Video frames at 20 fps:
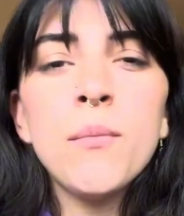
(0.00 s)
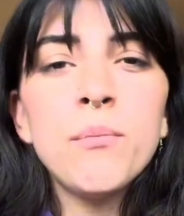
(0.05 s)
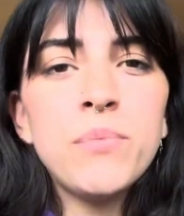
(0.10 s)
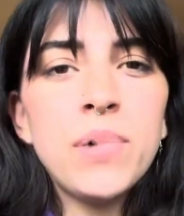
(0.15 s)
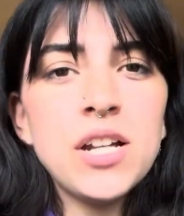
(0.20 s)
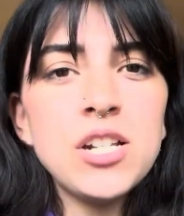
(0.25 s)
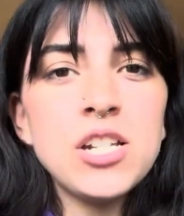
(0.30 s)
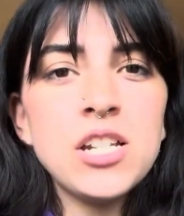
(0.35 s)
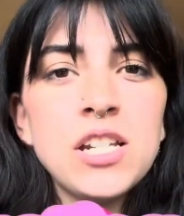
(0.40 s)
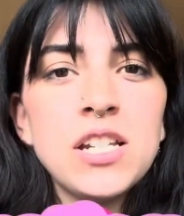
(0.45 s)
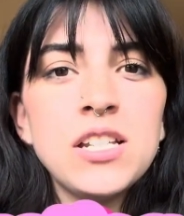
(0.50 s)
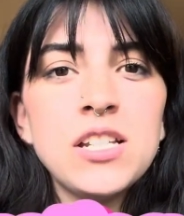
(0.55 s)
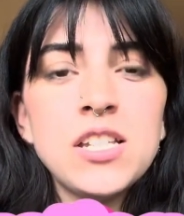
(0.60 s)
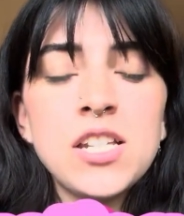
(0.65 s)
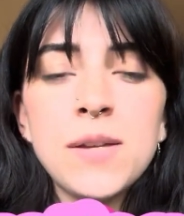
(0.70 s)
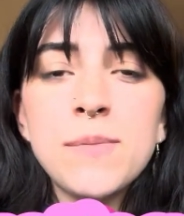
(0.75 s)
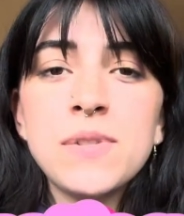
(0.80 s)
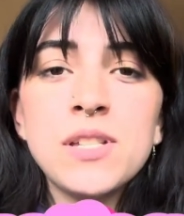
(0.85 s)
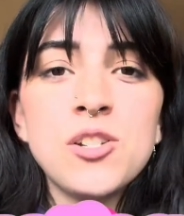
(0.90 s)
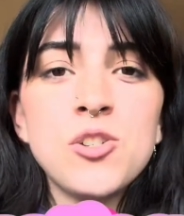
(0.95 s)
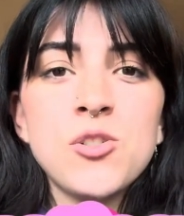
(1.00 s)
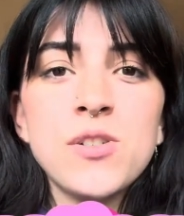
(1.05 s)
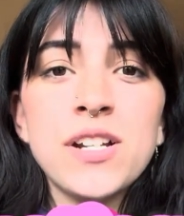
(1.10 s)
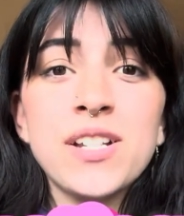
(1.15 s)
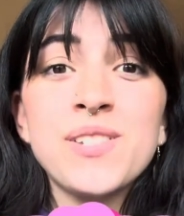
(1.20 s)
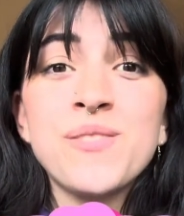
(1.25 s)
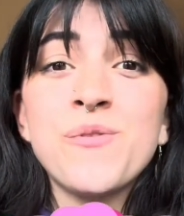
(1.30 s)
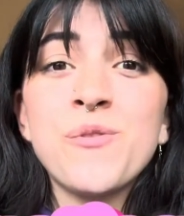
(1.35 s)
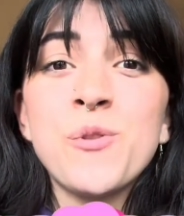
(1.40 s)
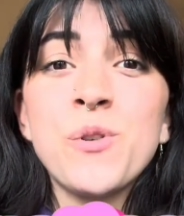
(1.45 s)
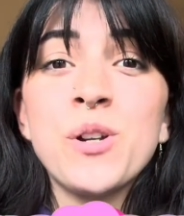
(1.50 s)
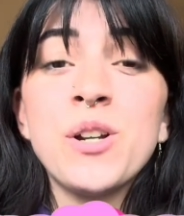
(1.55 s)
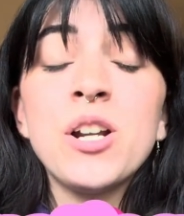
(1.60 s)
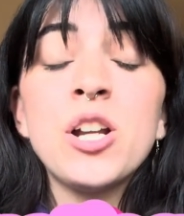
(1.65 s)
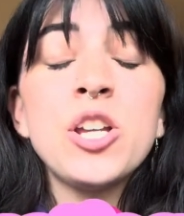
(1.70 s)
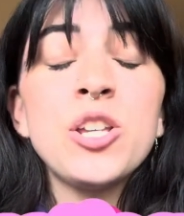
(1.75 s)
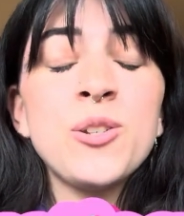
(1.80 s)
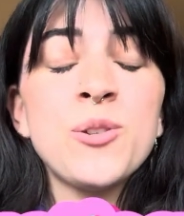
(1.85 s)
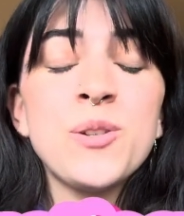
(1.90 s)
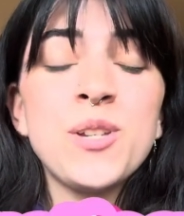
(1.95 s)
budgeting tips and tricks for
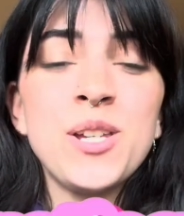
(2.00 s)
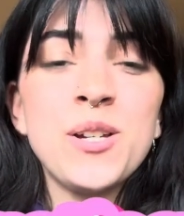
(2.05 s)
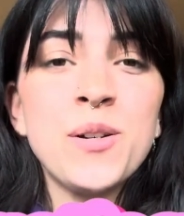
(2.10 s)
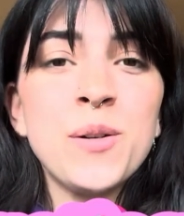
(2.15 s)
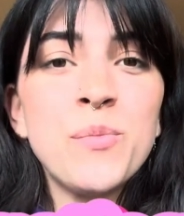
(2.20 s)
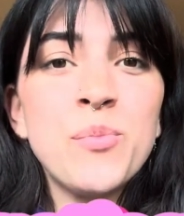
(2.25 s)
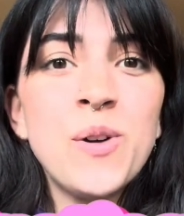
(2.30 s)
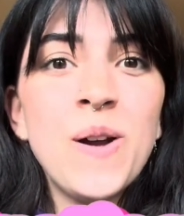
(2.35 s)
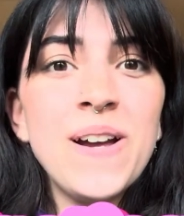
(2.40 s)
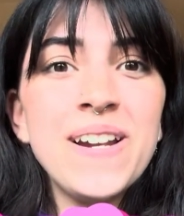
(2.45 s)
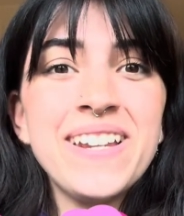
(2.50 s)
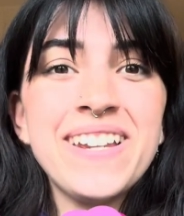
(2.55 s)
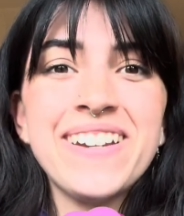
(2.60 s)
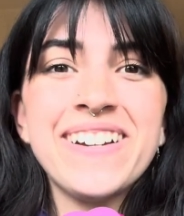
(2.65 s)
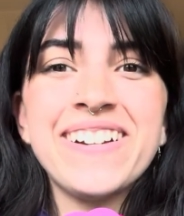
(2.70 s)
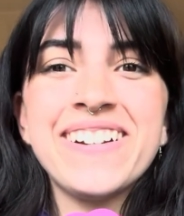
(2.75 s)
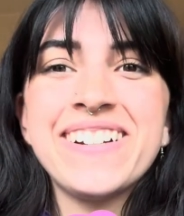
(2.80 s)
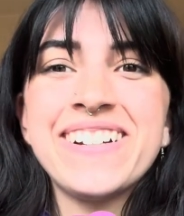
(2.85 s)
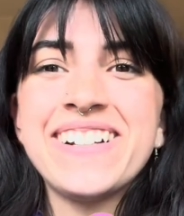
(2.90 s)
your year abroad here.